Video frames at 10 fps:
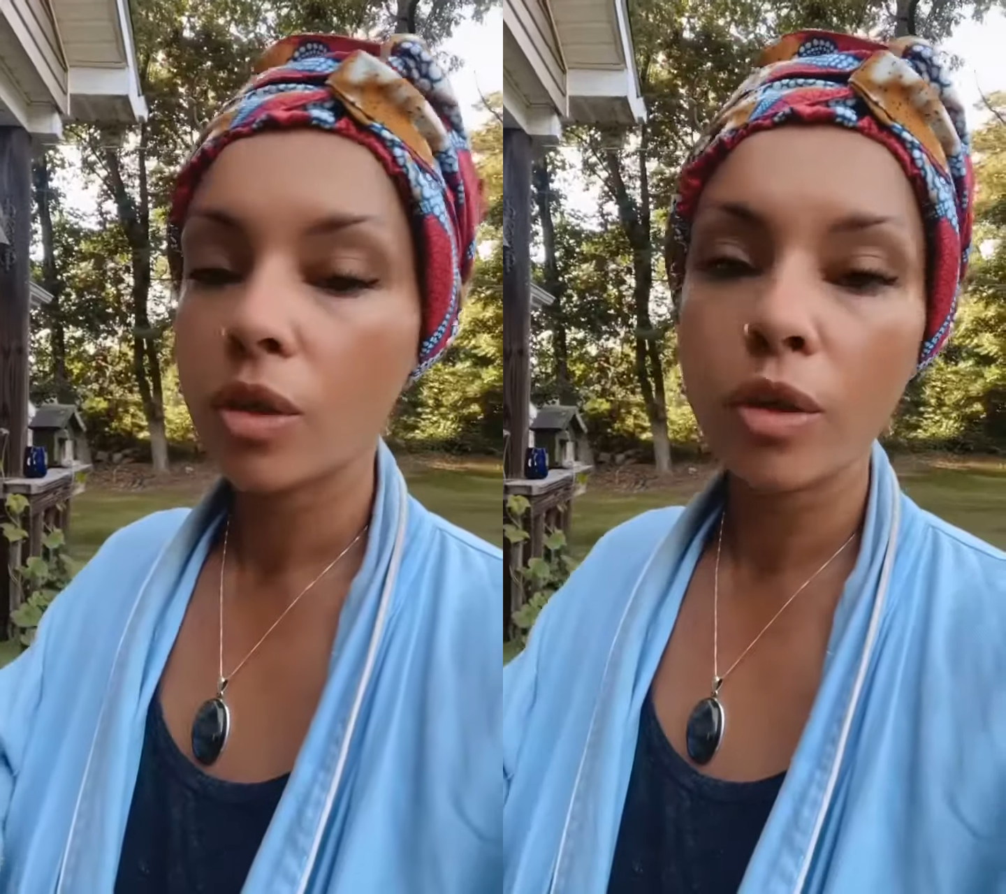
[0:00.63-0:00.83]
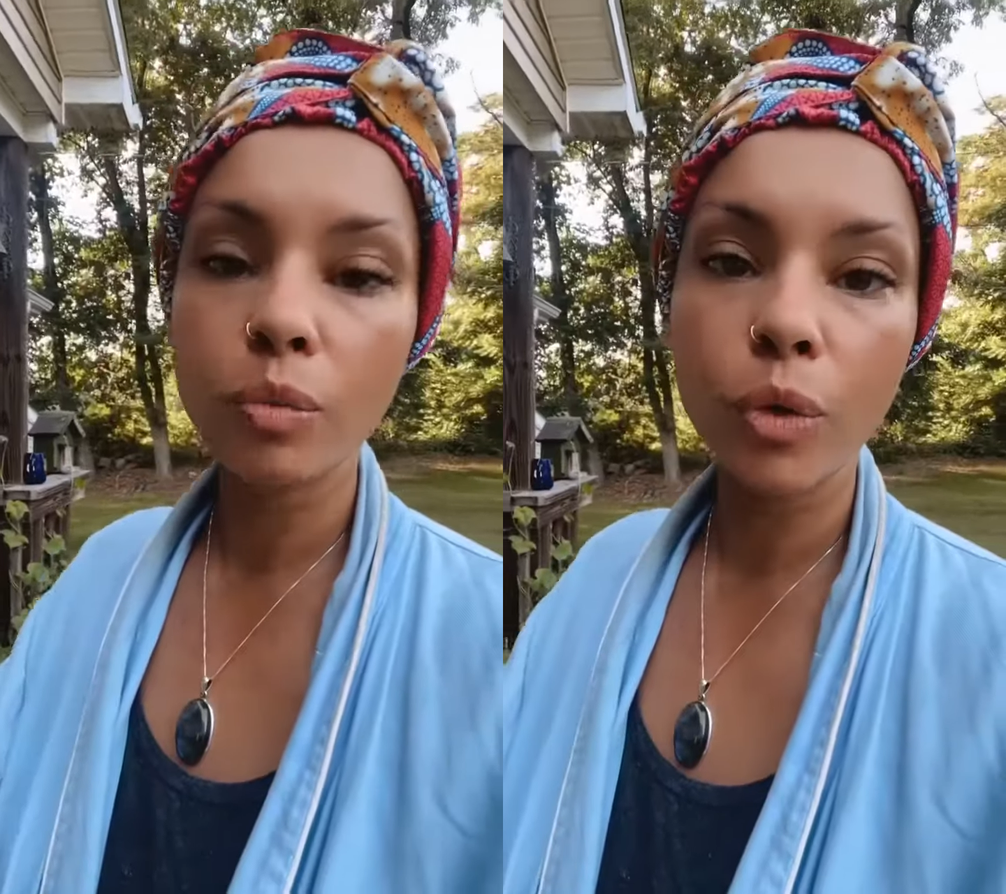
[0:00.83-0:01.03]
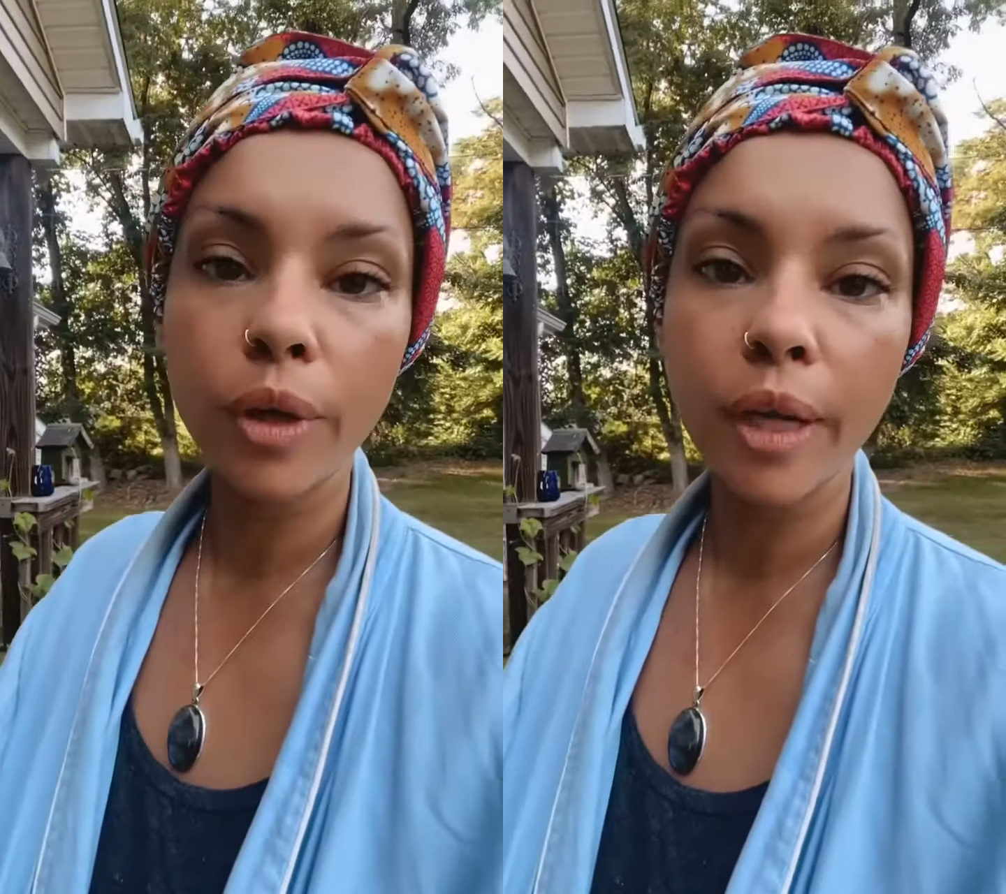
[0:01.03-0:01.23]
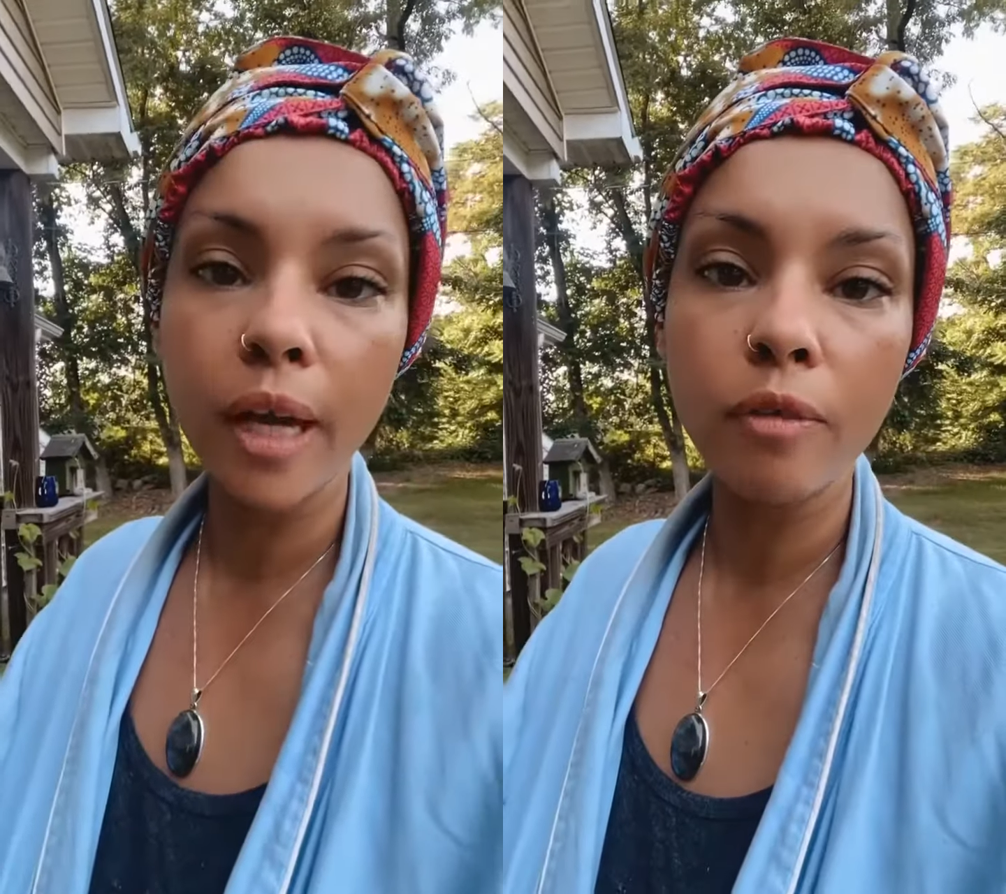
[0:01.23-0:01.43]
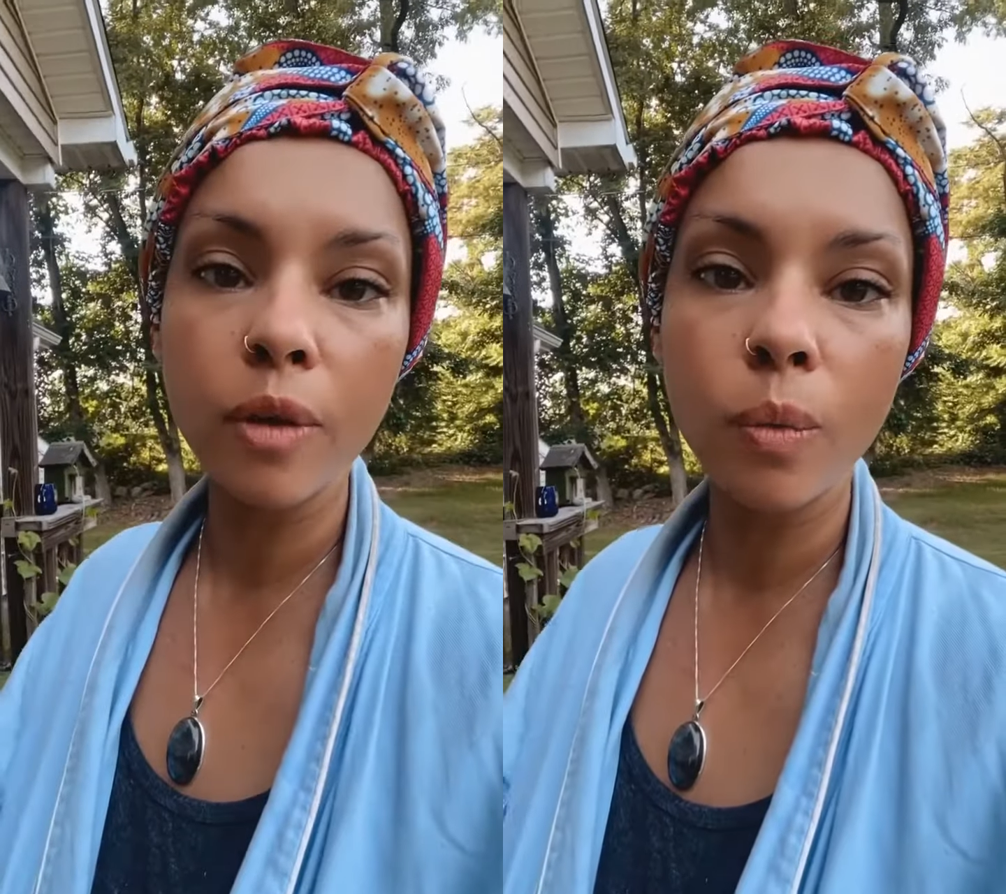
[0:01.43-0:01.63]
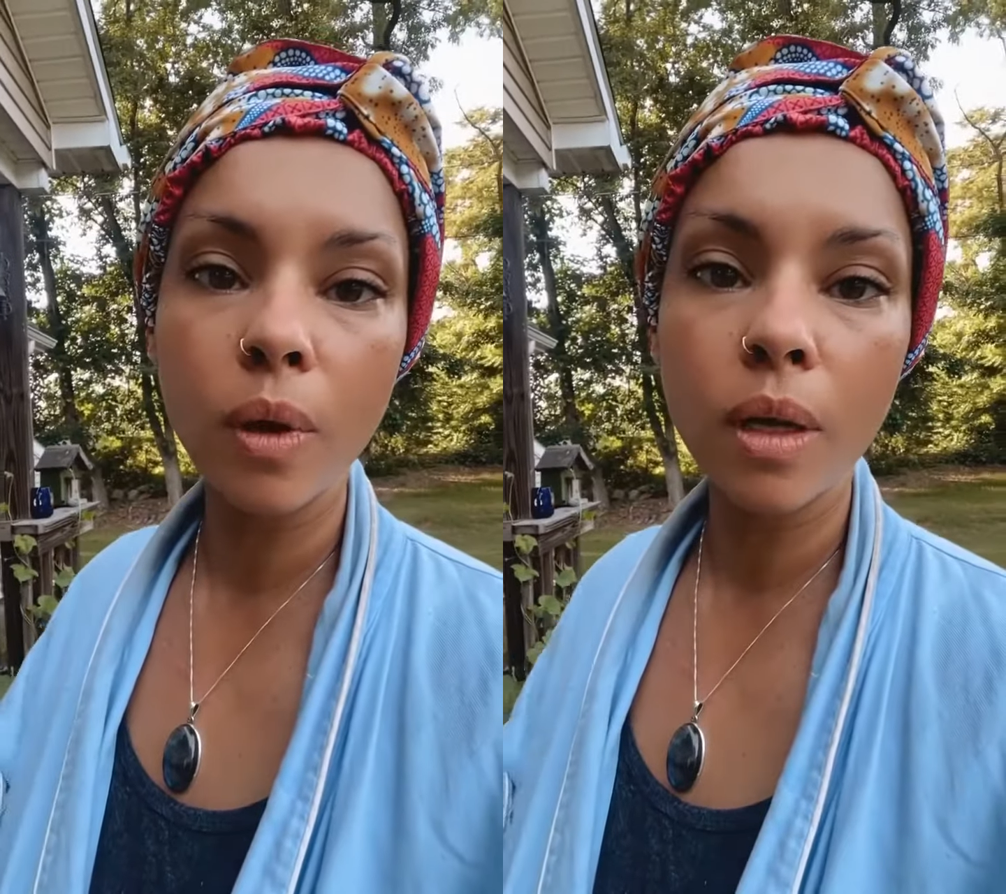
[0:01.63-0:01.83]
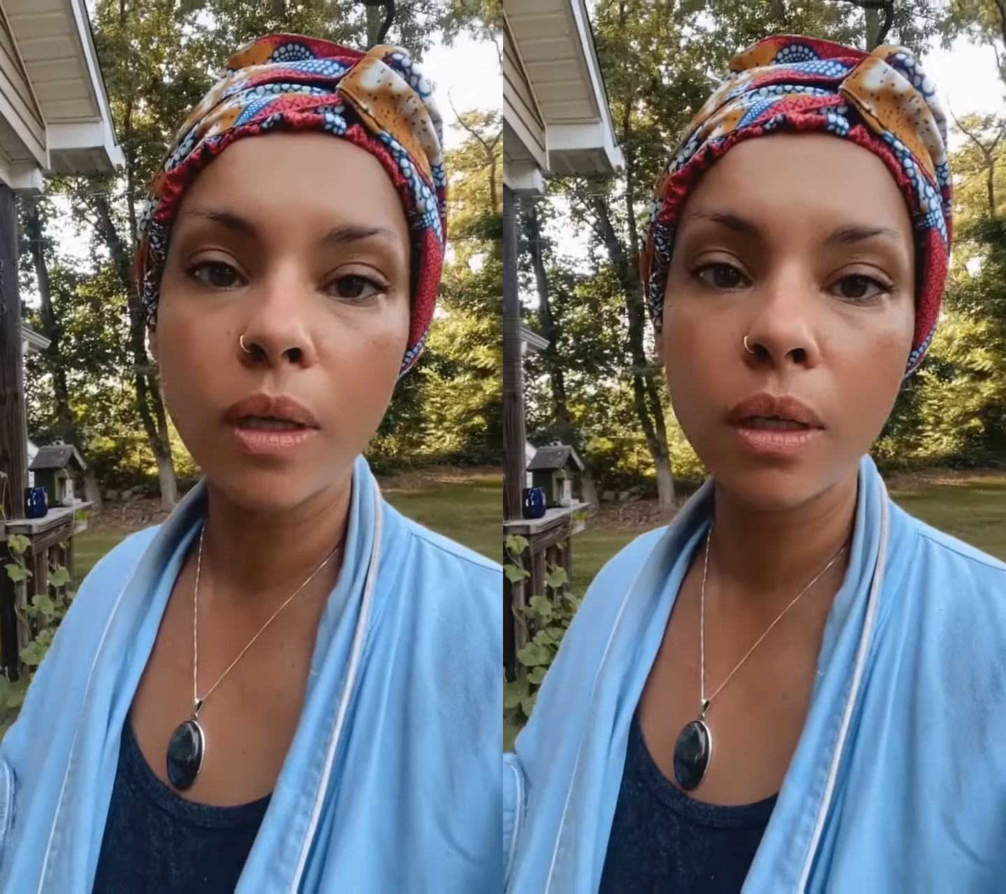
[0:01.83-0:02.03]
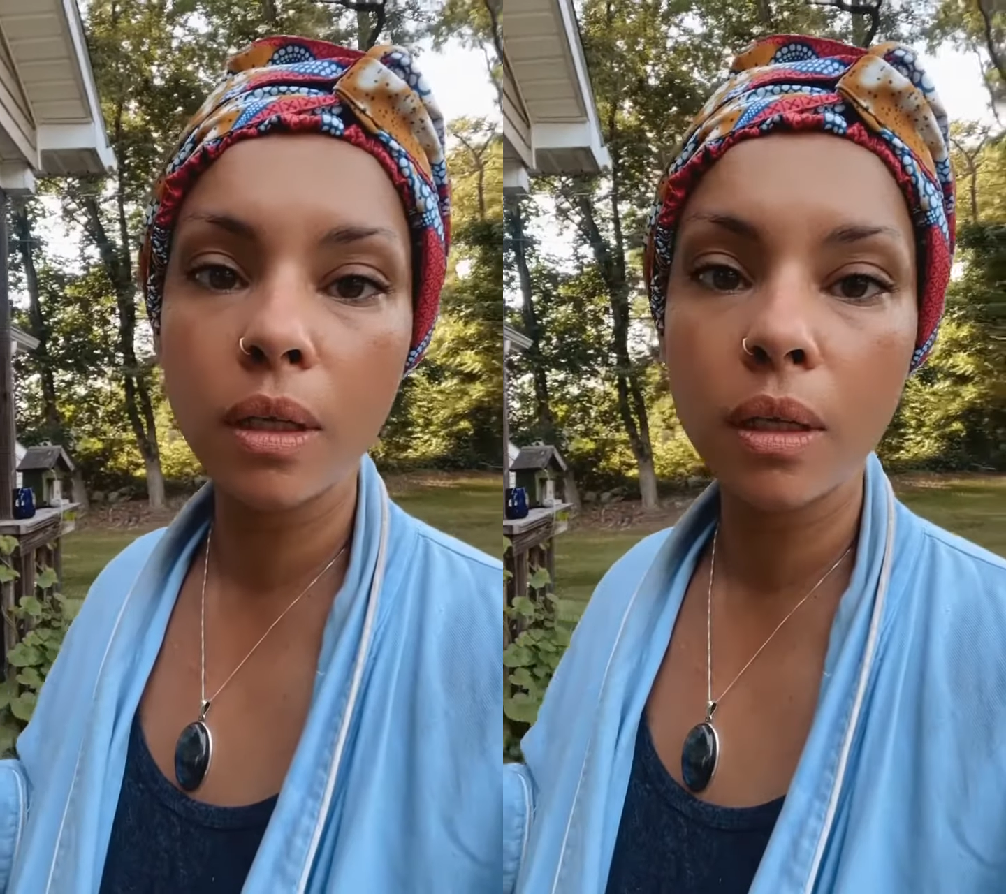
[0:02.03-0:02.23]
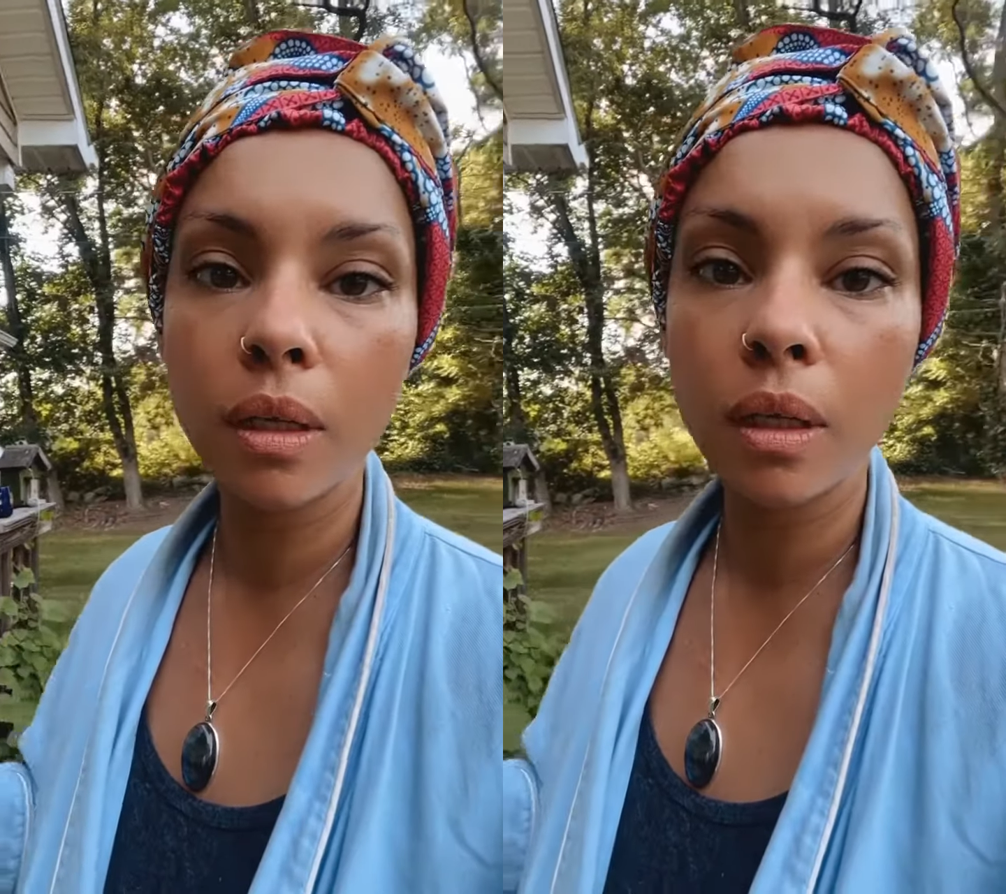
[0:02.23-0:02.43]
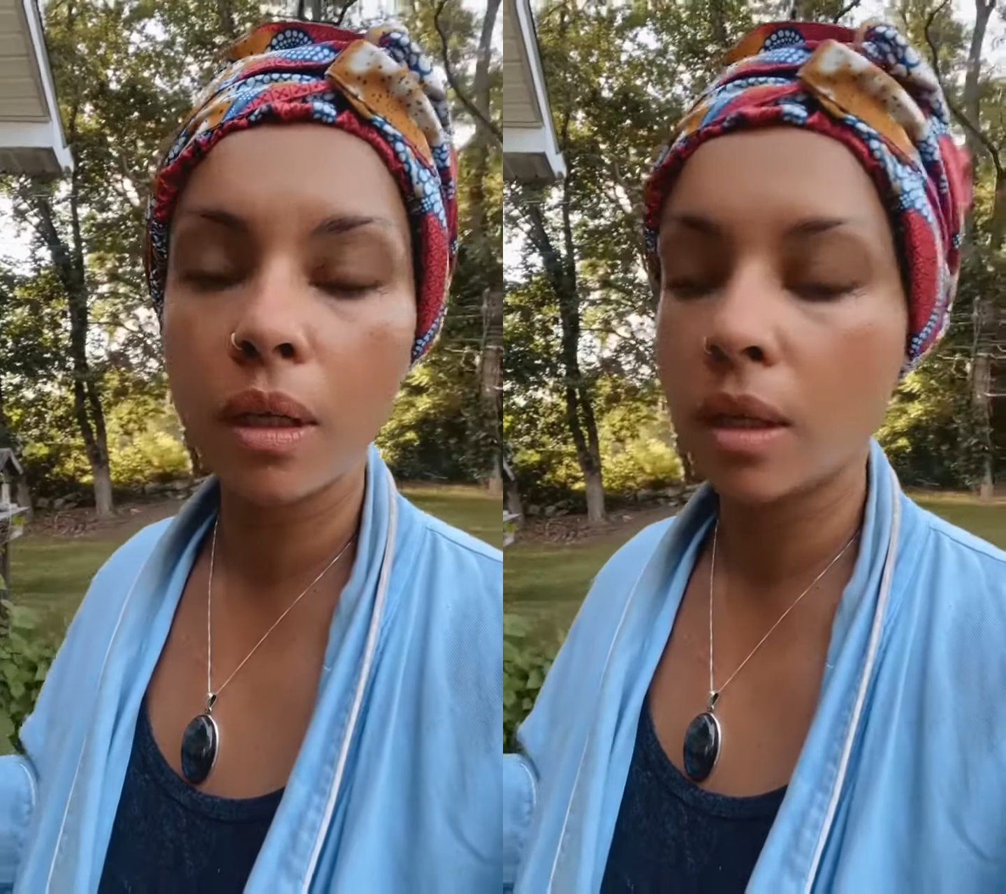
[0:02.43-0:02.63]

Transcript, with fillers: Good morning, everyone.